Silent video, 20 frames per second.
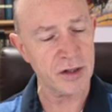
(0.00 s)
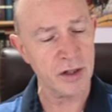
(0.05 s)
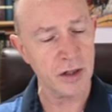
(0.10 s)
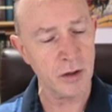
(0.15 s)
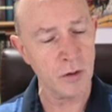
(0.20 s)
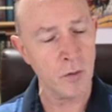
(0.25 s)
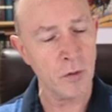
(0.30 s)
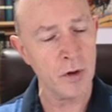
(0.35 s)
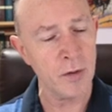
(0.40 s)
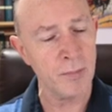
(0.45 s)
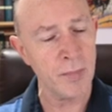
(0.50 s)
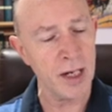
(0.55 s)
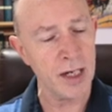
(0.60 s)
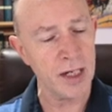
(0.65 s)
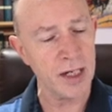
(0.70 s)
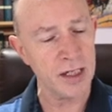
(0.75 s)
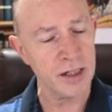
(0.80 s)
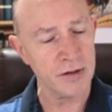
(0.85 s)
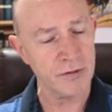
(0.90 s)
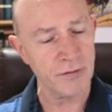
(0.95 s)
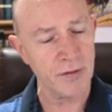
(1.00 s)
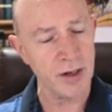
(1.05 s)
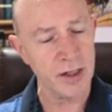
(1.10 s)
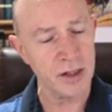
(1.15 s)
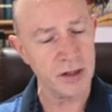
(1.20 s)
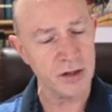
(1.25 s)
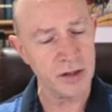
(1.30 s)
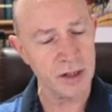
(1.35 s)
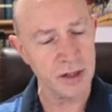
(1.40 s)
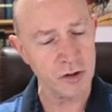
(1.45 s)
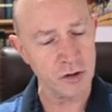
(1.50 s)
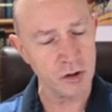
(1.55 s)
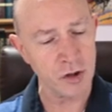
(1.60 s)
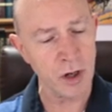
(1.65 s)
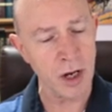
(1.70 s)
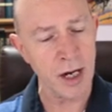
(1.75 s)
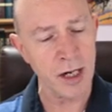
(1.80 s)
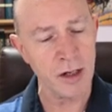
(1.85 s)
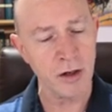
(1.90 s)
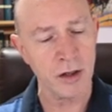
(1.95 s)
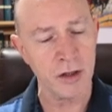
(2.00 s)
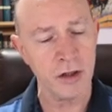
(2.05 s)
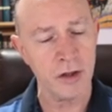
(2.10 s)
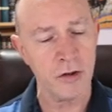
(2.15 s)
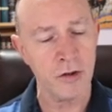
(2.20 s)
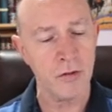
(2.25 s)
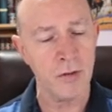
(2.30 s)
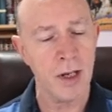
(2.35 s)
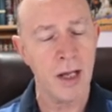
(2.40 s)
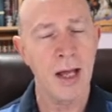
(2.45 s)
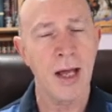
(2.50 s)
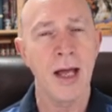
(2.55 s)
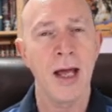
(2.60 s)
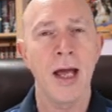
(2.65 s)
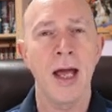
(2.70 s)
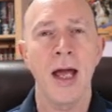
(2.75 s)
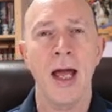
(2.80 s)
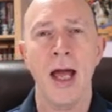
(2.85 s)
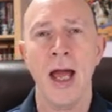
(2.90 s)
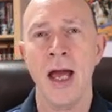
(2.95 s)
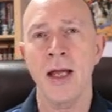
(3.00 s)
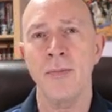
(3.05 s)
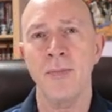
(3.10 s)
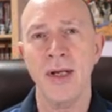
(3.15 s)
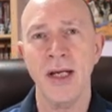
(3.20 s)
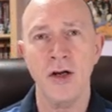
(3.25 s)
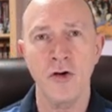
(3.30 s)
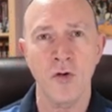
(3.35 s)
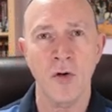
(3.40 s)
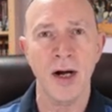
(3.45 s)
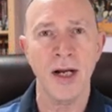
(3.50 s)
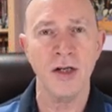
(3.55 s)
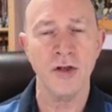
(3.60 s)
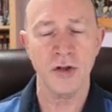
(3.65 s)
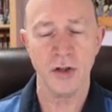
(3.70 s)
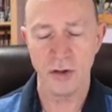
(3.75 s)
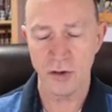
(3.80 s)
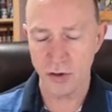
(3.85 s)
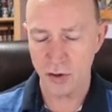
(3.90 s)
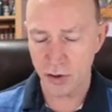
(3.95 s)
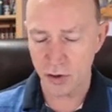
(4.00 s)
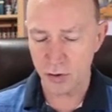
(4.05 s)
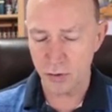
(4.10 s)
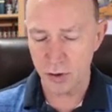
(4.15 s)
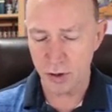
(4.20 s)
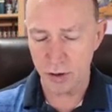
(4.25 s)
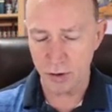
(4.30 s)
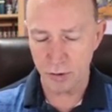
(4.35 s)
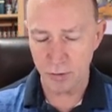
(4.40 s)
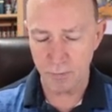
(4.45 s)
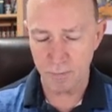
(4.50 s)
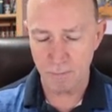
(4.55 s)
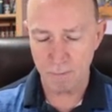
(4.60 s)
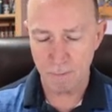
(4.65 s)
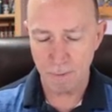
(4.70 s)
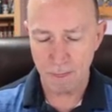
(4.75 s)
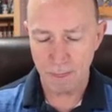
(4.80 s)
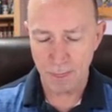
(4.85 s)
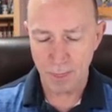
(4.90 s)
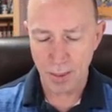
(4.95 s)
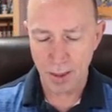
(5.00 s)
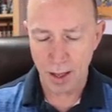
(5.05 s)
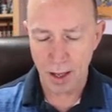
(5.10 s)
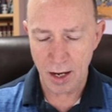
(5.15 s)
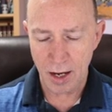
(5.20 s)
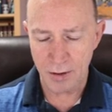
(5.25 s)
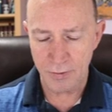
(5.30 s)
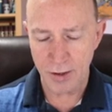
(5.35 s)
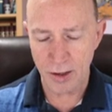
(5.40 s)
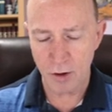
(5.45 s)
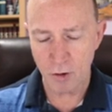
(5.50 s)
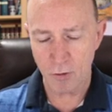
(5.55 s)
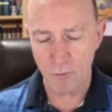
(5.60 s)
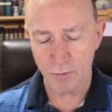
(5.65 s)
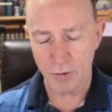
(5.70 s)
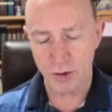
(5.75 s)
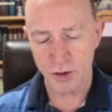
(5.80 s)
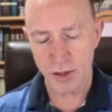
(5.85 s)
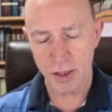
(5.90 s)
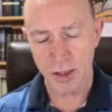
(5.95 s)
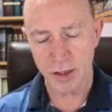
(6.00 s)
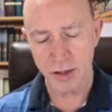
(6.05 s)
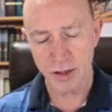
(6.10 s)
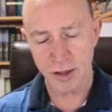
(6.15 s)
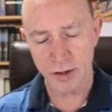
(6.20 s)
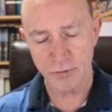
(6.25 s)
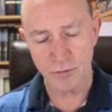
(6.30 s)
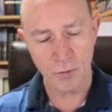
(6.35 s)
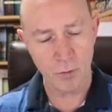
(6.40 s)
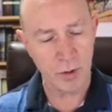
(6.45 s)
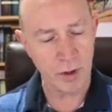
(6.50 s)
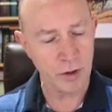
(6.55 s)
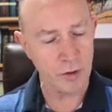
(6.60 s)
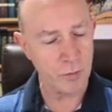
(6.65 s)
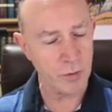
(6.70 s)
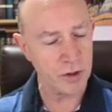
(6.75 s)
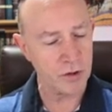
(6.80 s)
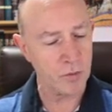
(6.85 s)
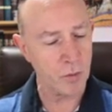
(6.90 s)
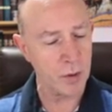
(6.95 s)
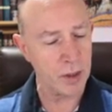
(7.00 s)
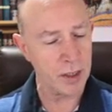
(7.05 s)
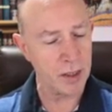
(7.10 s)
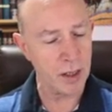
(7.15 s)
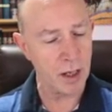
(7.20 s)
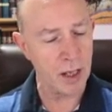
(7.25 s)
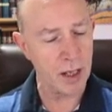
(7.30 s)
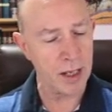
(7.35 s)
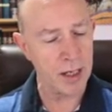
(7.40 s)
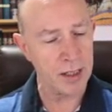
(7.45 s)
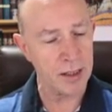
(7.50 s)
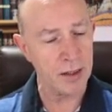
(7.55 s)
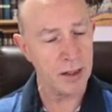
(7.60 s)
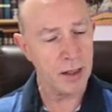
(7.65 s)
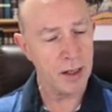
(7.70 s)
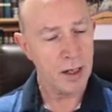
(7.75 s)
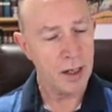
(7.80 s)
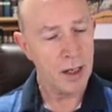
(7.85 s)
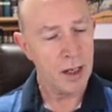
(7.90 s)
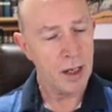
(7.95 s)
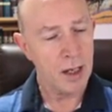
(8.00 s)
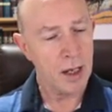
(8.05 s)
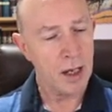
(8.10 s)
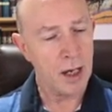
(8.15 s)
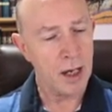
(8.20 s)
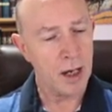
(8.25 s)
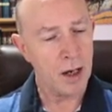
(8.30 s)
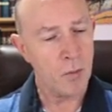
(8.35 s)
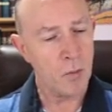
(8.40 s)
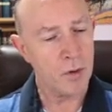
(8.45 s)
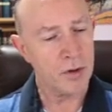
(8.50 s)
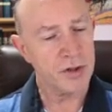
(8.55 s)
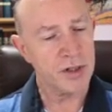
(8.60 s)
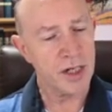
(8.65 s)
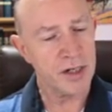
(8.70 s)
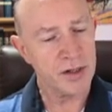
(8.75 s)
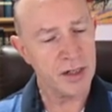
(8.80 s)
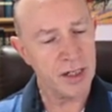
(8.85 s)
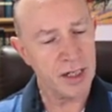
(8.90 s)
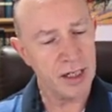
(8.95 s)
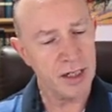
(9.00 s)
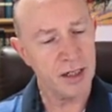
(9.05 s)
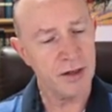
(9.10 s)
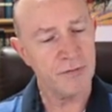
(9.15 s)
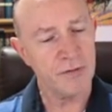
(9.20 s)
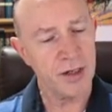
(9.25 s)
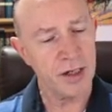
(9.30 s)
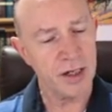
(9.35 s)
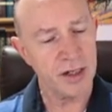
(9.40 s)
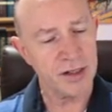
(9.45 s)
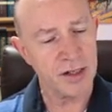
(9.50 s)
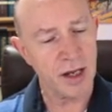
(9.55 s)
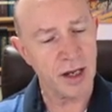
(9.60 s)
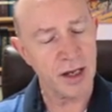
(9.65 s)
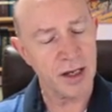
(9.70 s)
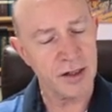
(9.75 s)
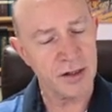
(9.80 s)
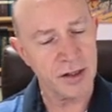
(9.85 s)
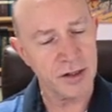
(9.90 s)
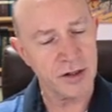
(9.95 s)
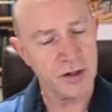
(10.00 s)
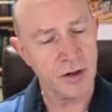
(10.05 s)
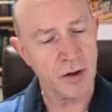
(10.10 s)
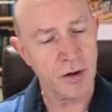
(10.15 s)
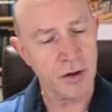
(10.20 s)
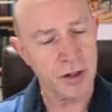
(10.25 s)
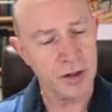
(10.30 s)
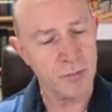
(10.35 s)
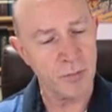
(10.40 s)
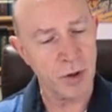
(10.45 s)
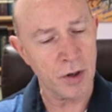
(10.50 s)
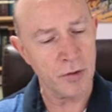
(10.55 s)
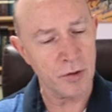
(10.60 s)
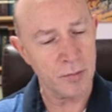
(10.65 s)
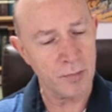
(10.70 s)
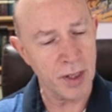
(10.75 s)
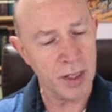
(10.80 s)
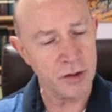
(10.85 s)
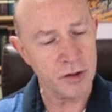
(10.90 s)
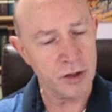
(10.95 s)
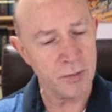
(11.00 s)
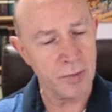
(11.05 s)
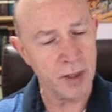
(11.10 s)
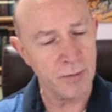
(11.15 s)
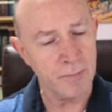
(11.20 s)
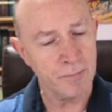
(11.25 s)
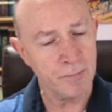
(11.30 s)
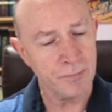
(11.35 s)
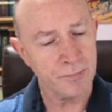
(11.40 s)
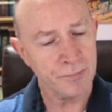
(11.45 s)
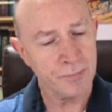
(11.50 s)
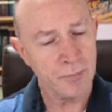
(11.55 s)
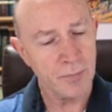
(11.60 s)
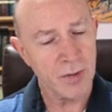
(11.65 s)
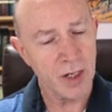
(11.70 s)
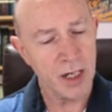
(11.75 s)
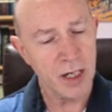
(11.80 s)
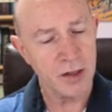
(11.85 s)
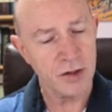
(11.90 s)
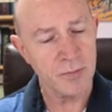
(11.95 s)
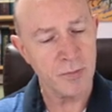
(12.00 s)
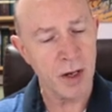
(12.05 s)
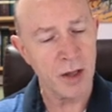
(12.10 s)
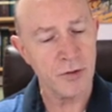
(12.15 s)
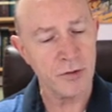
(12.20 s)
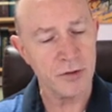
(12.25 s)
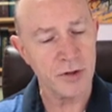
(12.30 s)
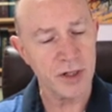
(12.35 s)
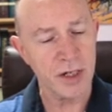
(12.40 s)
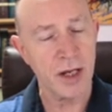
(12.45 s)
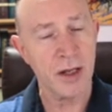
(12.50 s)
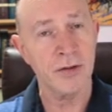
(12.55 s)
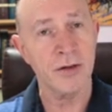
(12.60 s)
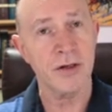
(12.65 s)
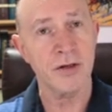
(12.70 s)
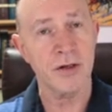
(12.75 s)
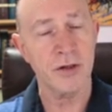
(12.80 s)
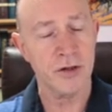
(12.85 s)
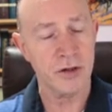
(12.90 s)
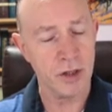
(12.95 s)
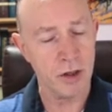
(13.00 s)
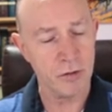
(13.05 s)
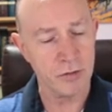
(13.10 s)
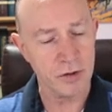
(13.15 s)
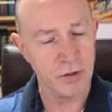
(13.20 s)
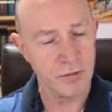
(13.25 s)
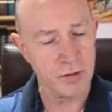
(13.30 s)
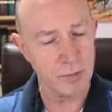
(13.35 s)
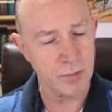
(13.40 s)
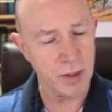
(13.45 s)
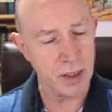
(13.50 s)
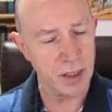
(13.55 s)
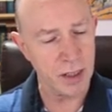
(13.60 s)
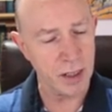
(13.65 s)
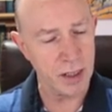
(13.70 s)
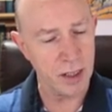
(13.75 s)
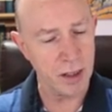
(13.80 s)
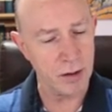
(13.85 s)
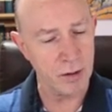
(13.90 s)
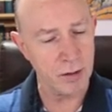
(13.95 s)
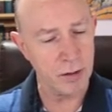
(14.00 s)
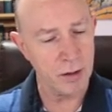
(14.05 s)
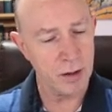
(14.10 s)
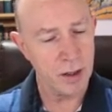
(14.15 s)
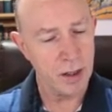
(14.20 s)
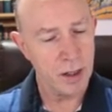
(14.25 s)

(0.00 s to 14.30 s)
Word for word: "The Lord make his face shine on you and be gracious to you." And then over in Genesis 43:29, uh, where it says, "And he lifted his eyes and saw his brother Benjamin, his mother's son." This is Joseph speaking here.